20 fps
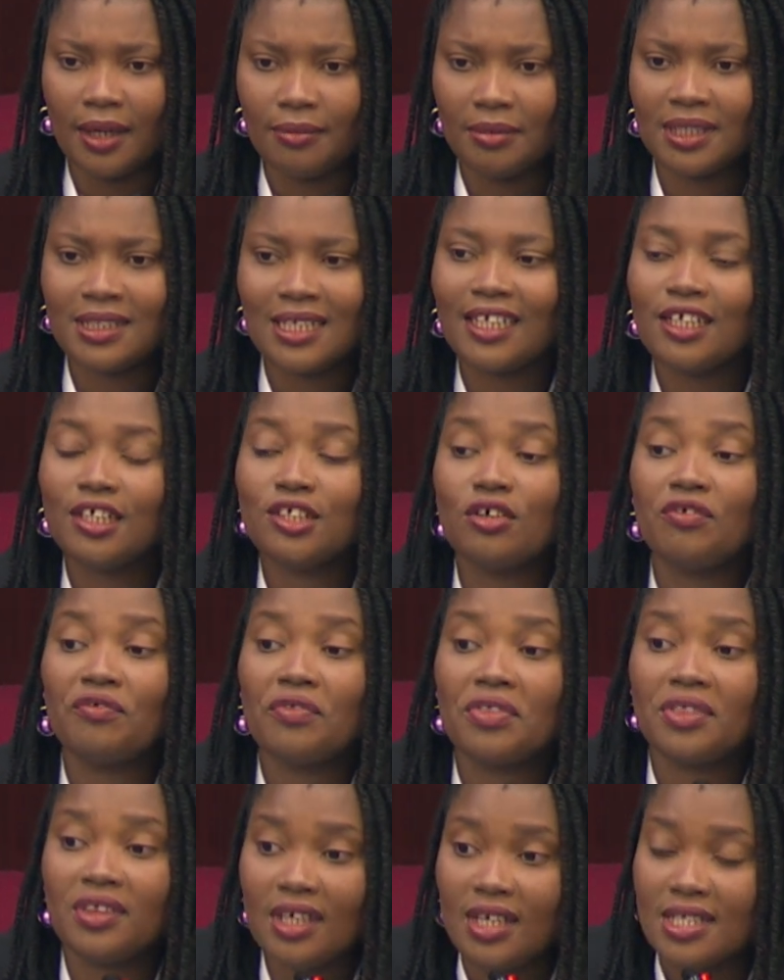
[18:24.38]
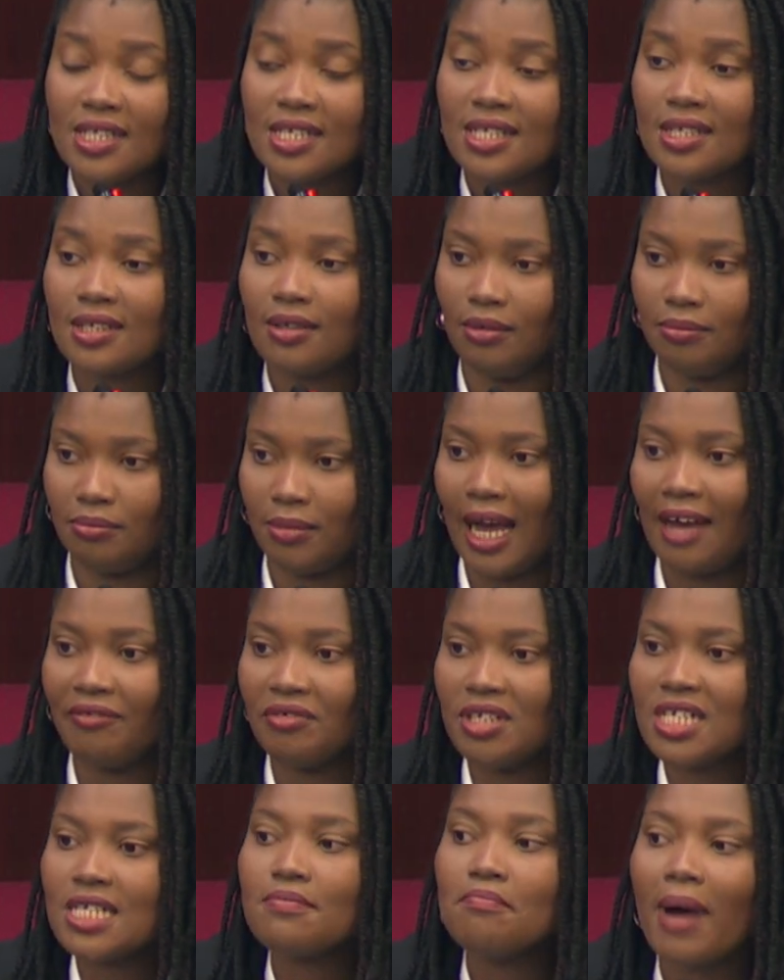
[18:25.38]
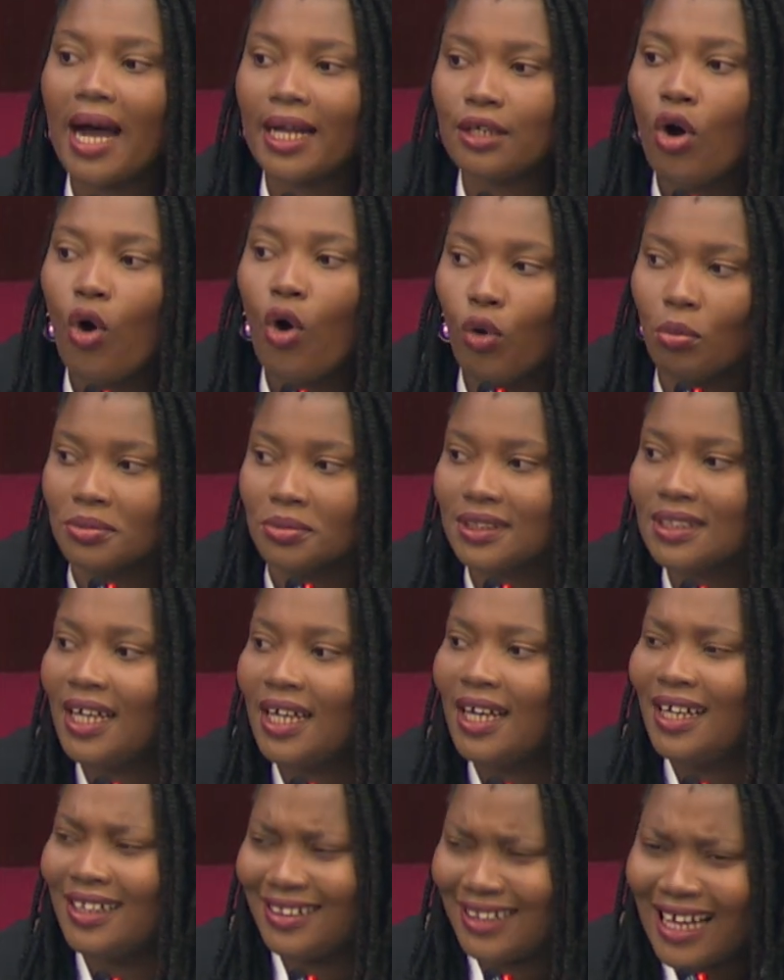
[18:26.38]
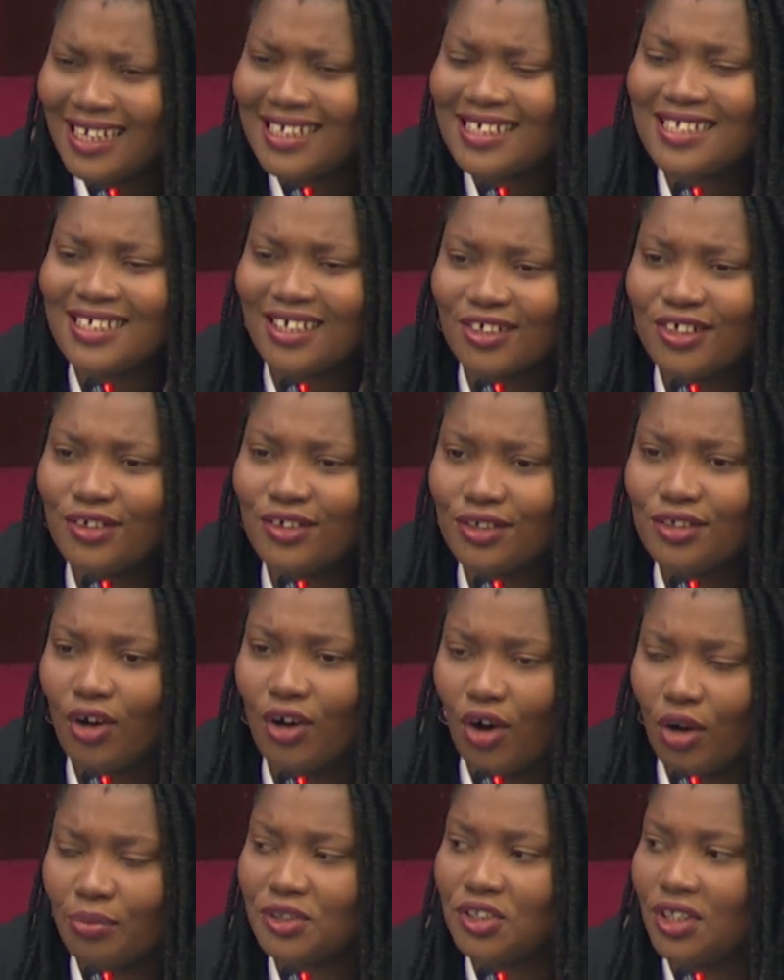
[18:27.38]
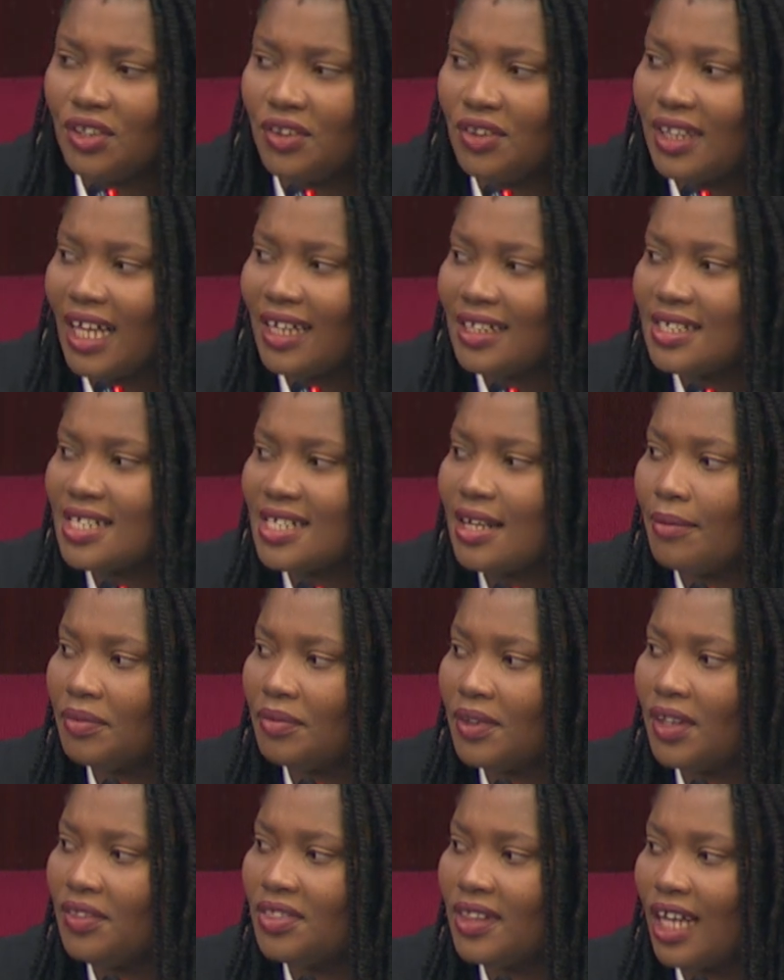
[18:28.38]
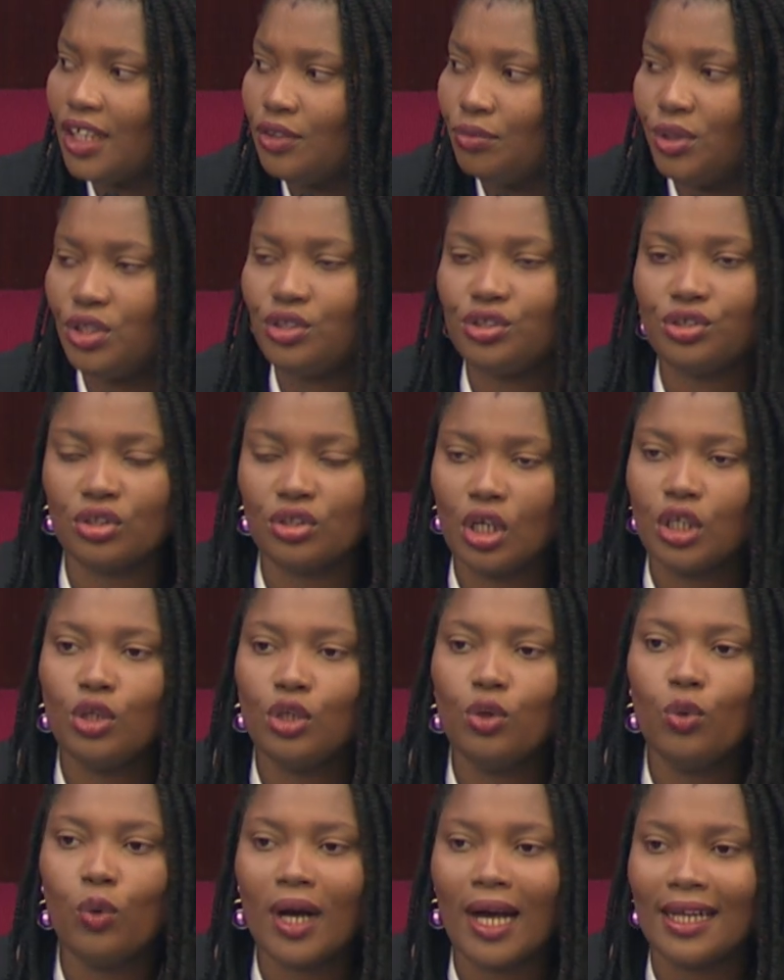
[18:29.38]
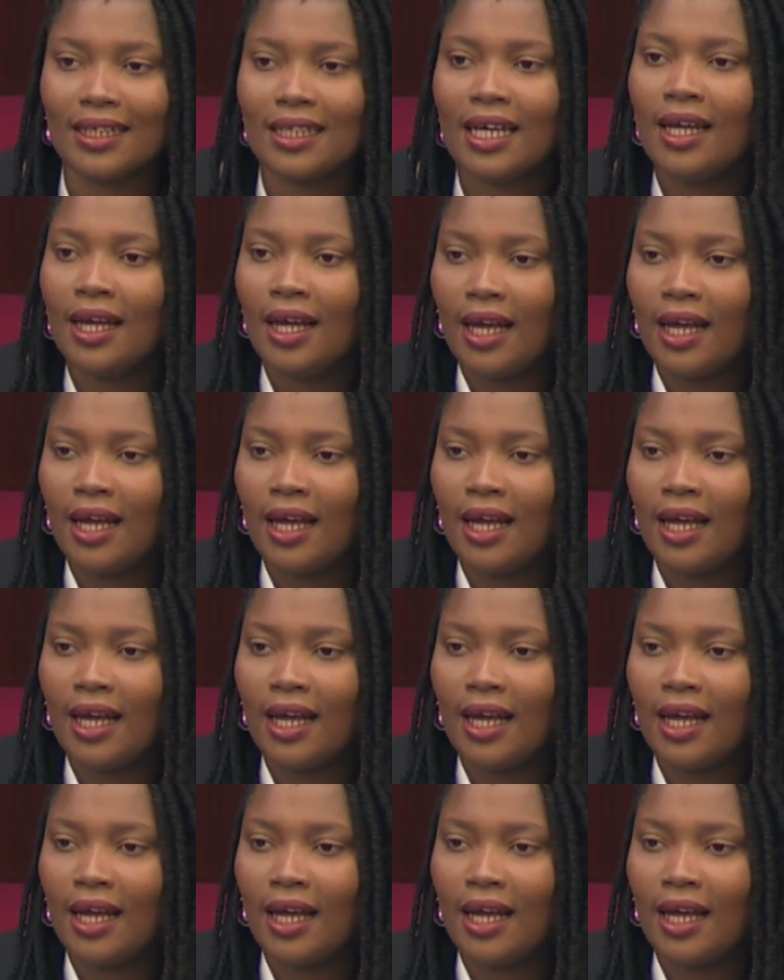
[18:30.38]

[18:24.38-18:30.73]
Internet of Things, having smart homes, that is a good option. That is something that we should look at.